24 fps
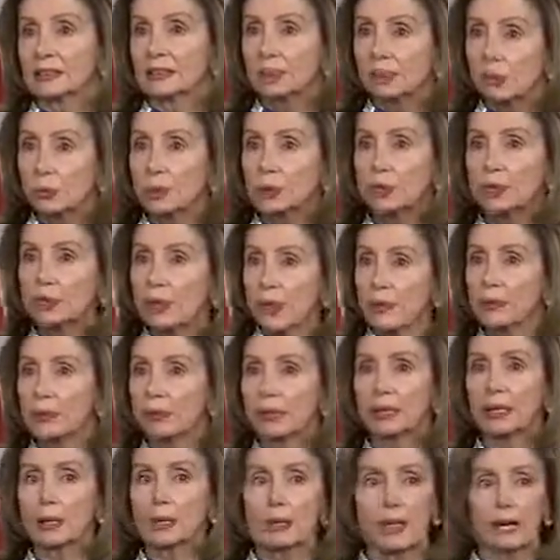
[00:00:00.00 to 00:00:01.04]
do
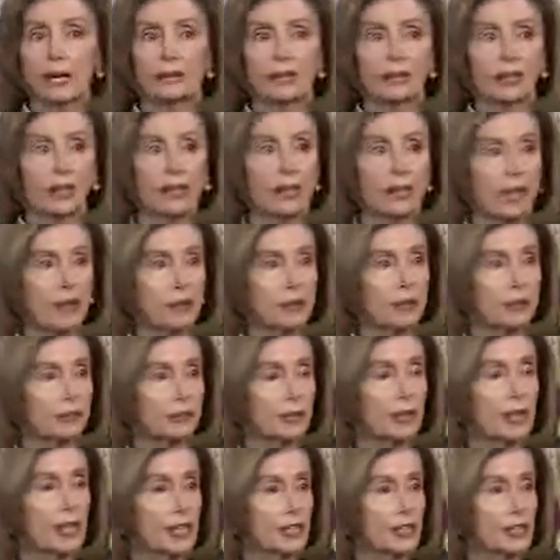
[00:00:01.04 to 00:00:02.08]
something about the climate
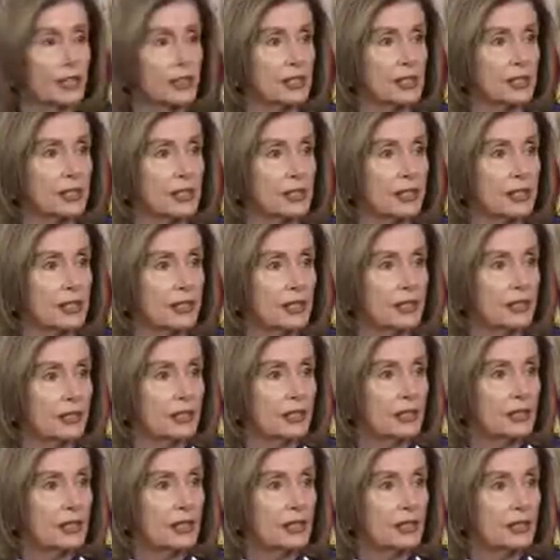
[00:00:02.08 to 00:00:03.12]
crisis.
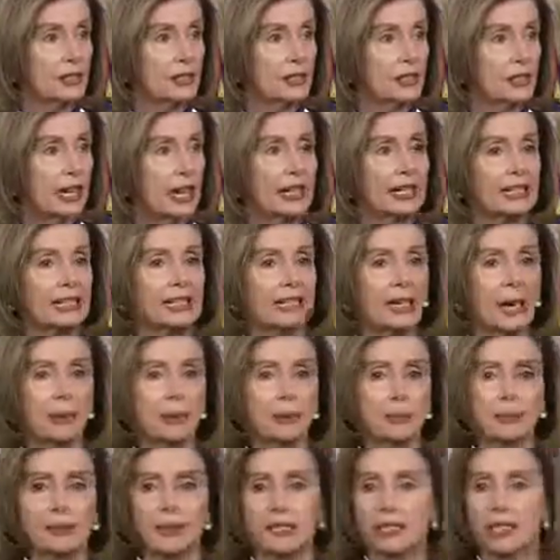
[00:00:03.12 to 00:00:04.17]

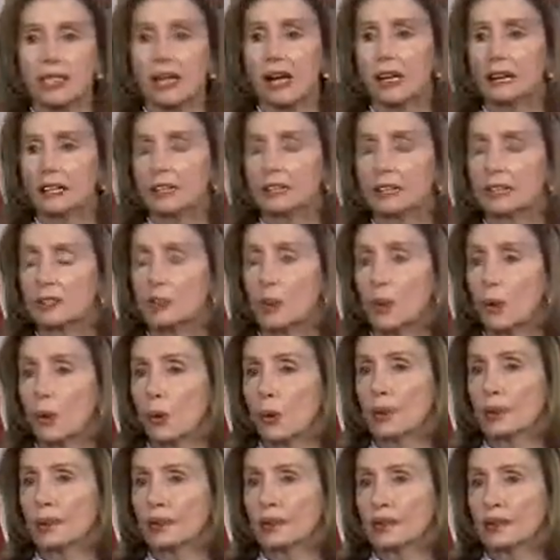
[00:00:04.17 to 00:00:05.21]
Accept the science
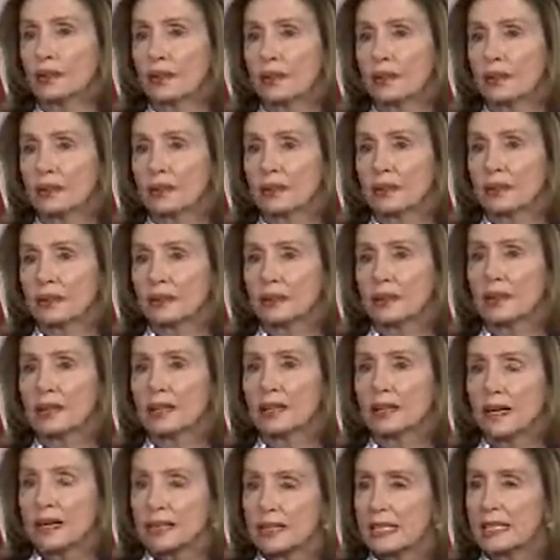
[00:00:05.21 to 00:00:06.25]
on it.
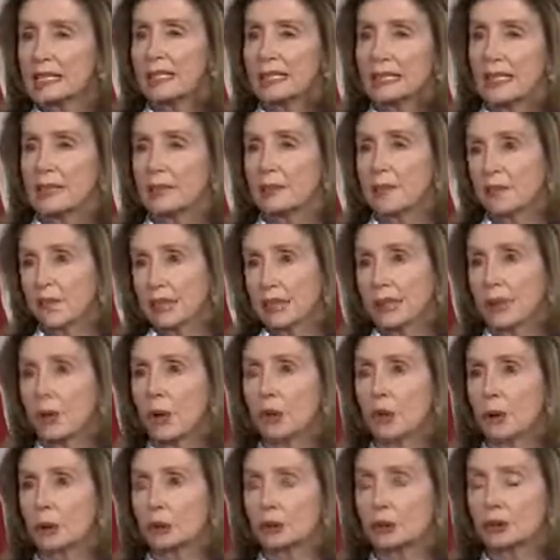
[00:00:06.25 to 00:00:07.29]
And the same thing
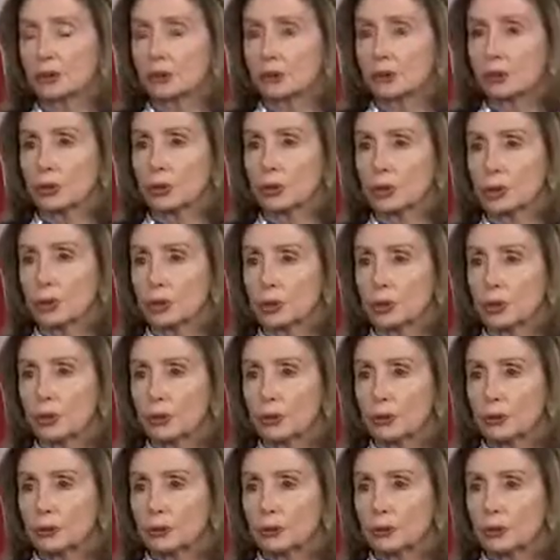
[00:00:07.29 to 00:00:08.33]
holds true
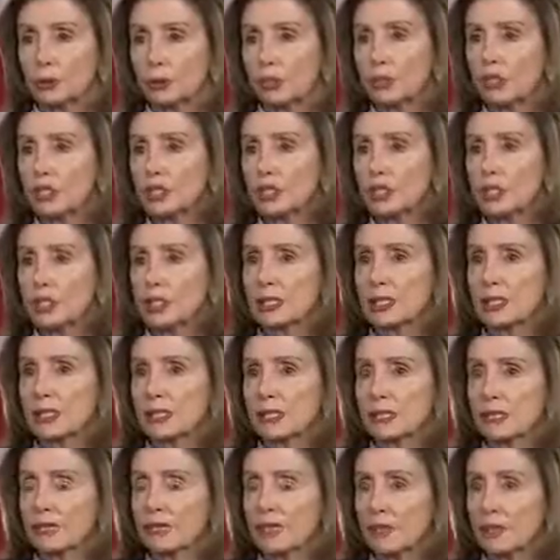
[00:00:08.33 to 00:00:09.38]
with the
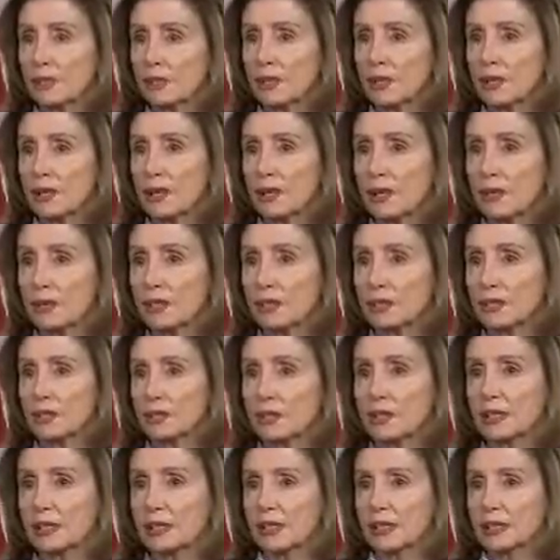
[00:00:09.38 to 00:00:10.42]
viciousness of this
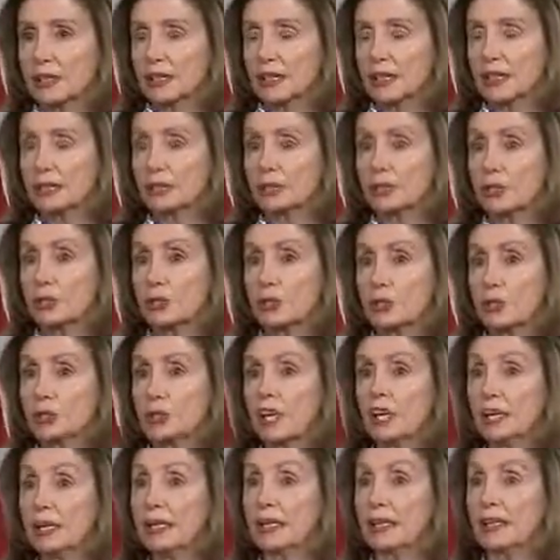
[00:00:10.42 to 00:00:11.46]
virus and the
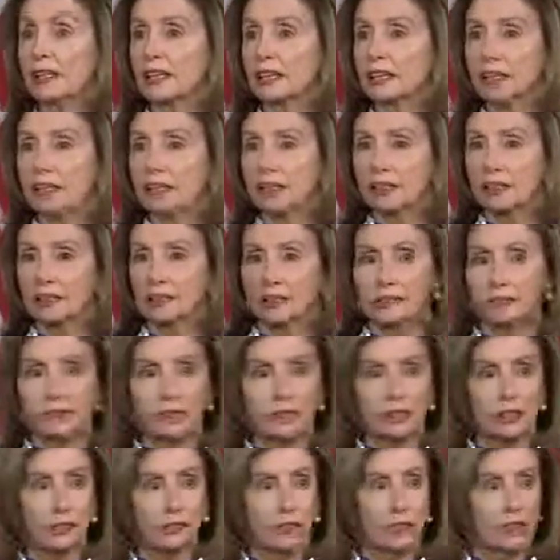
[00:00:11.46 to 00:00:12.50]
stupidity of
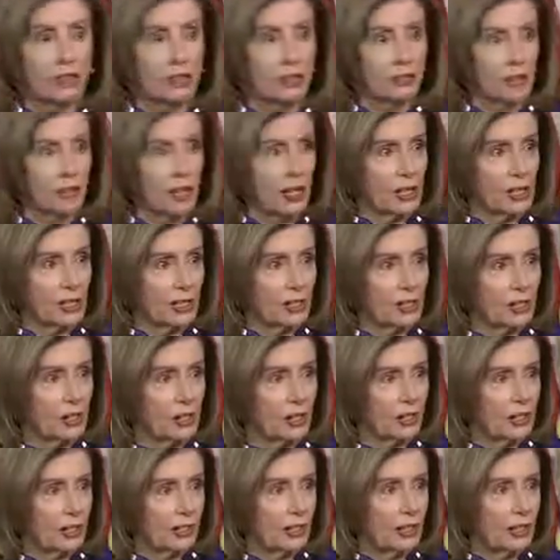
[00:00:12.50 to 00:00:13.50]
this administration